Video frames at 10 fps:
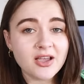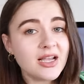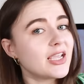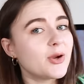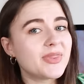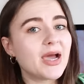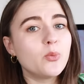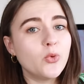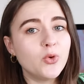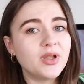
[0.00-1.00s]
earlier,
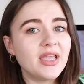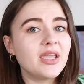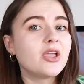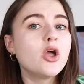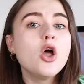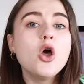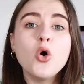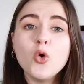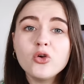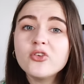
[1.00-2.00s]
Without Warning
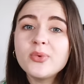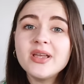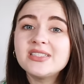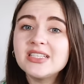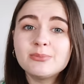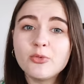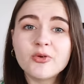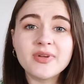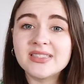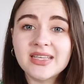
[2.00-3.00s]
all of which is more
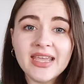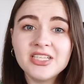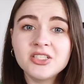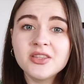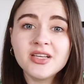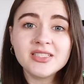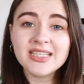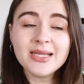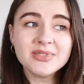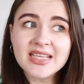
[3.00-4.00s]
investigation than it
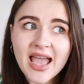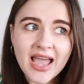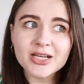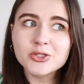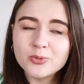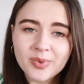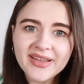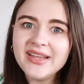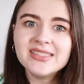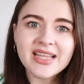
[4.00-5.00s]
seems the actual
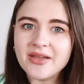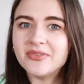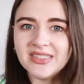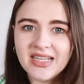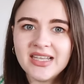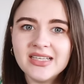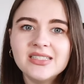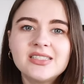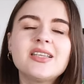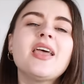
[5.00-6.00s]
police ever did.
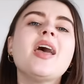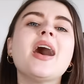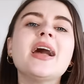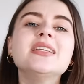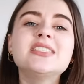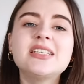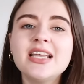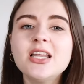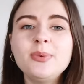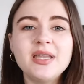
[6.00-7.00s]
And
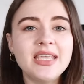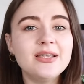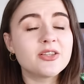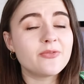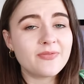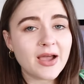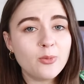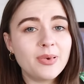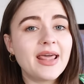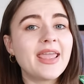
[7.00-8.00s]
Sheila believes that
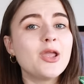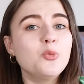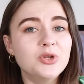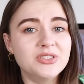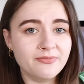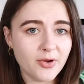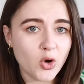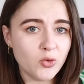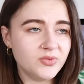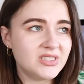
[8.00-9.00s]
foul play was
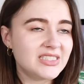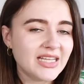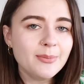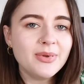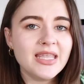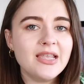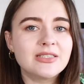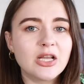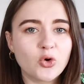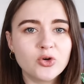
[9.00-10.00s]
involved. She believes
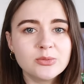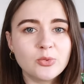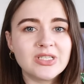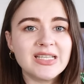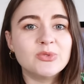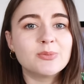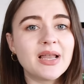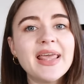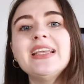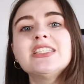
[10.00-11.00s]
that Lauren's body was
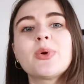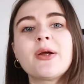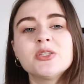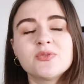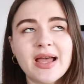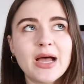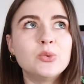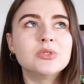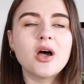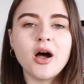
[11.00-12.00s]
placed where it was
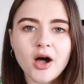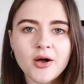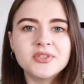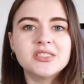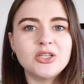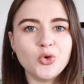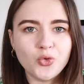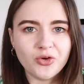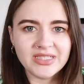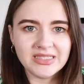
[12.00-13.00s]
found after she
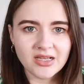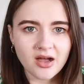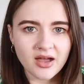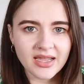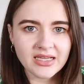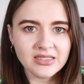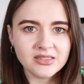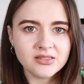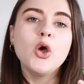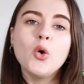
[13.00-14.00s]
already died.
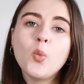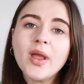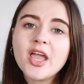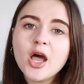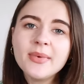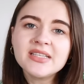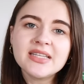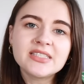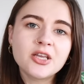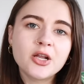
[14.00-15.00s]
When coming to
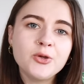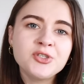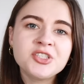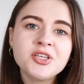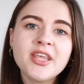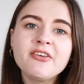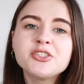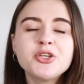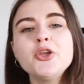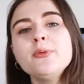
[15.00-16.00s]
this conclusion, there are
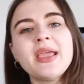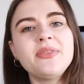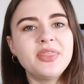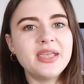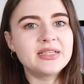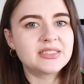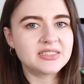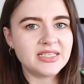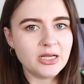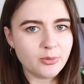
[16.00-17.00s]
two main things that
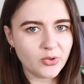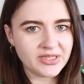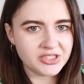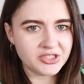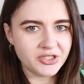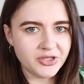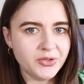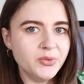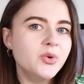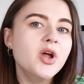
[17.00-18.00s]
Sheila points
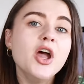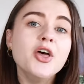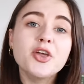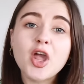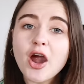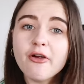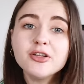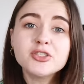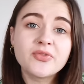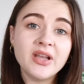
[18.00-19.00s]
to the
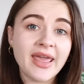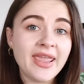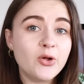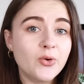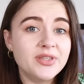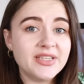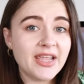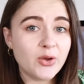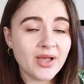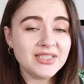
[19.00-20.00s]
currents of the lake on the
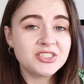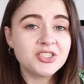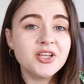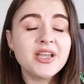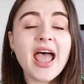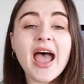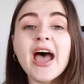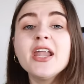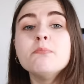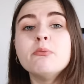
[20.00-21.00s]
day in question,
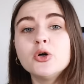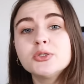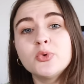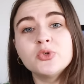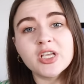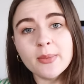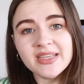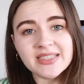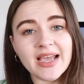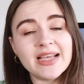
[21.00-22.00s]
and multiple
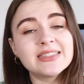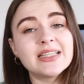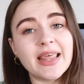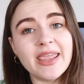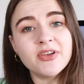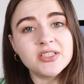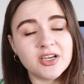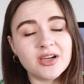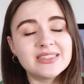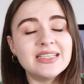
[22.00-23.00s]
dummy tests that they've
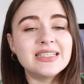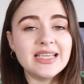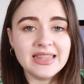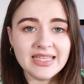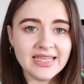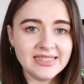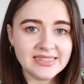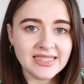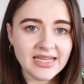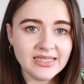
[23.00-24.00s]
conducted in the years
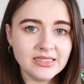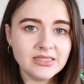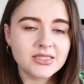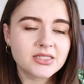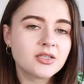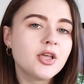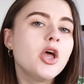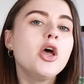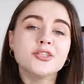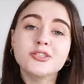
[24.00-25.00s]
since.
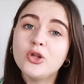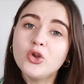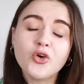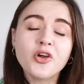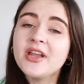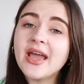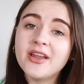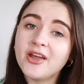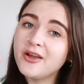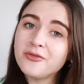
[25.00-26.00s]
So, Lauren
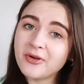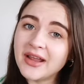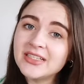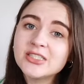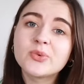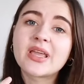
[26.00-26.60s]
and her friends were